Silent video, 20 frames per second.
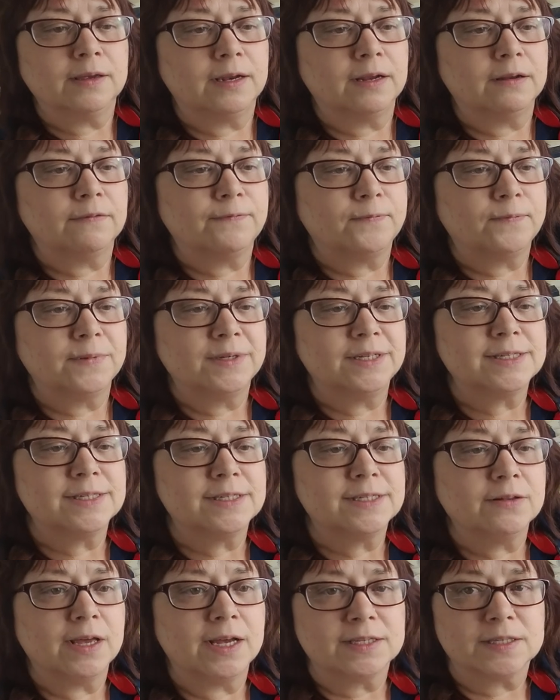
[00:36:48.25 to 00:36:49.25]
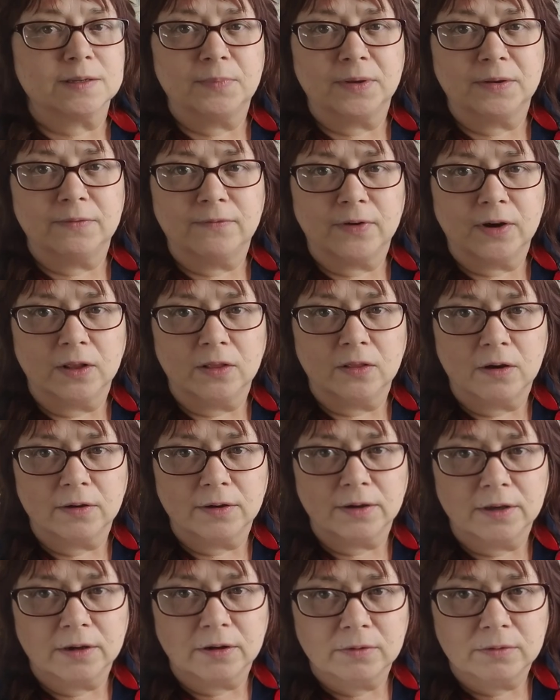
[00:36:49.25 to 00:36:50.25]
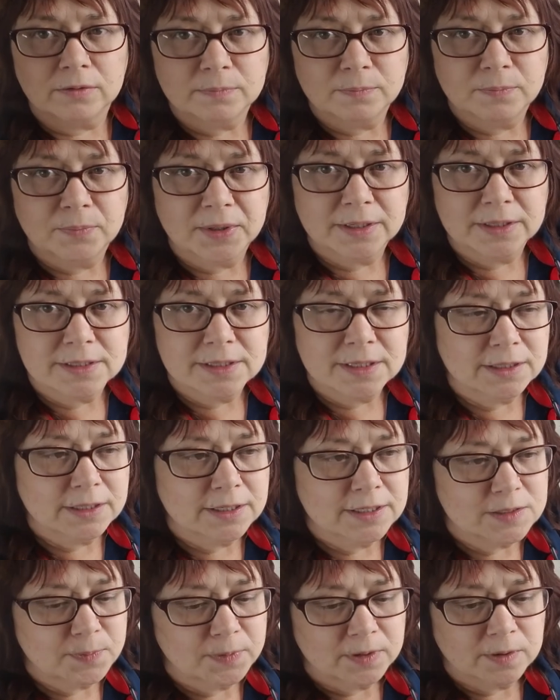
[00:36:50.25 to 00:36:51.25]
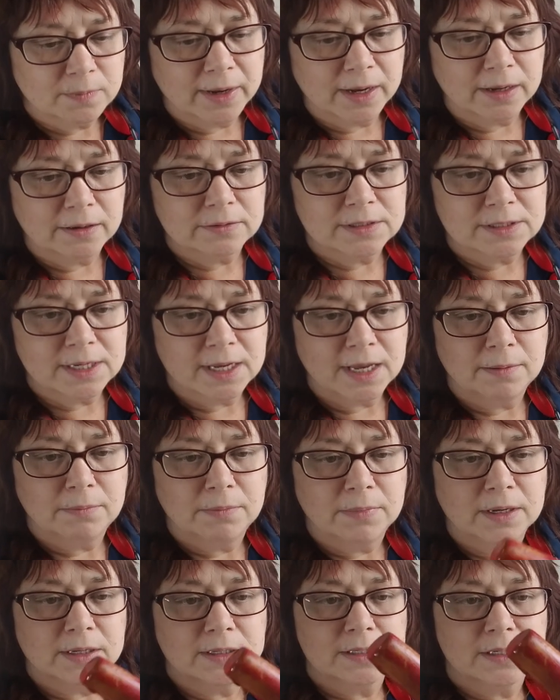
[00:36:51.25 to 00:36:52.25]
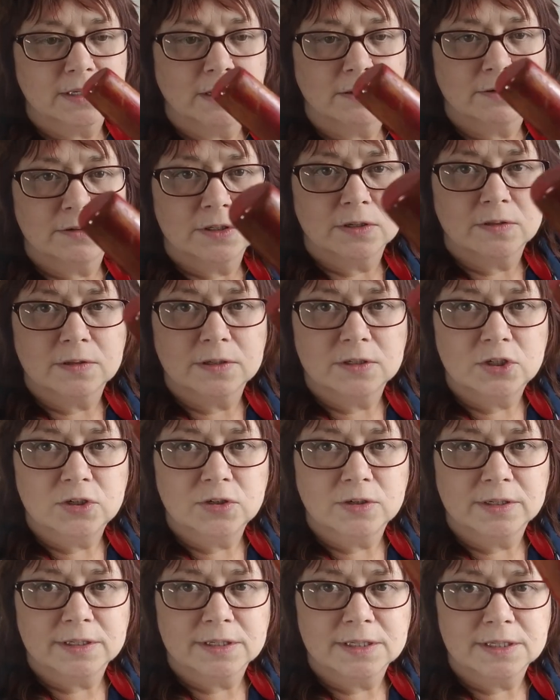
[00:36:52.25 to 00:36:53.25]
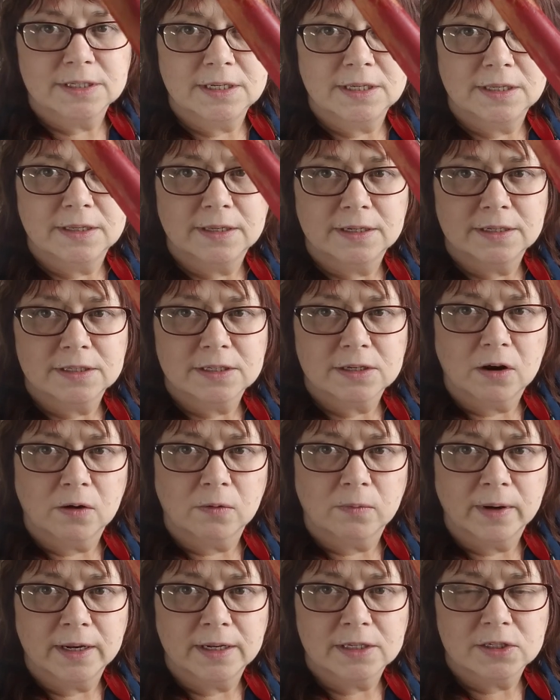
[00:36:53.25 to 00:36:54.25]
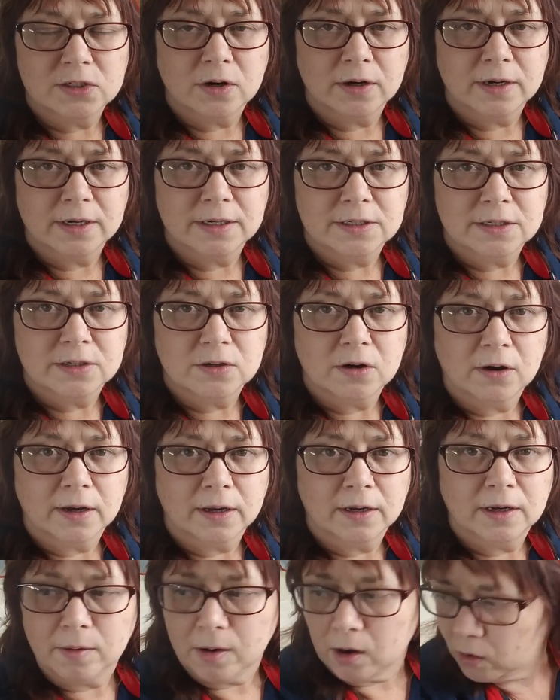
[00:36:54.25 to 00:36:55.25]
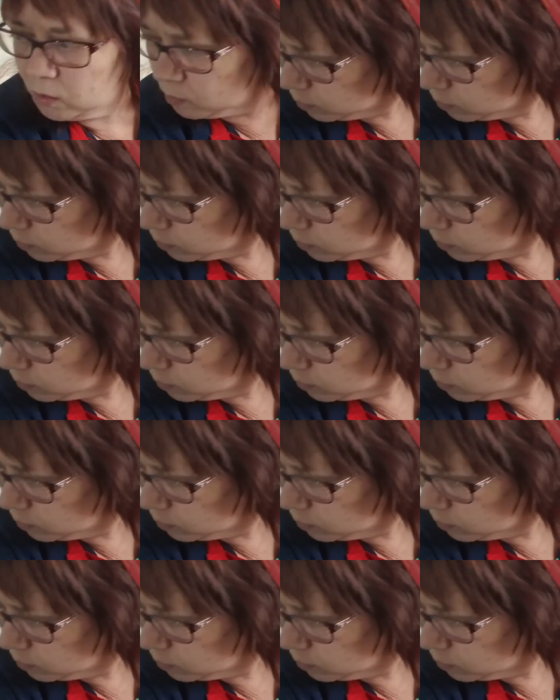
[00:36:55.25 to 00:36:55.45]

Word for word: and it still hasn't been very long ago, but it's at least been about ten minutes ago, so that you can see that it's already starting to darken up. Oh,